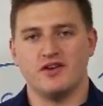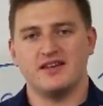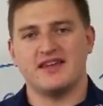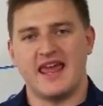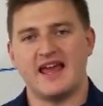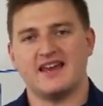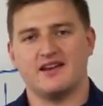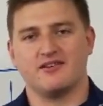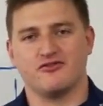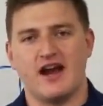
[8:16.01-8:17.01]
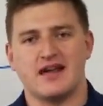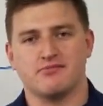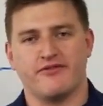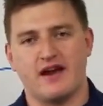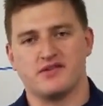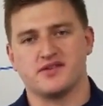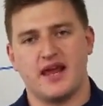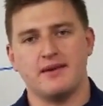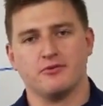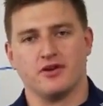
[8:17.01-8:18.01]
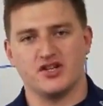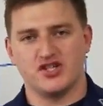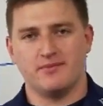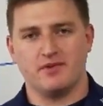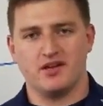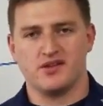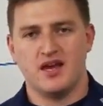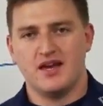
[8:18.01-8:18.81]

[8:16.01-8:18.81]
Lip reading: can't get a grasp of how stable a ship is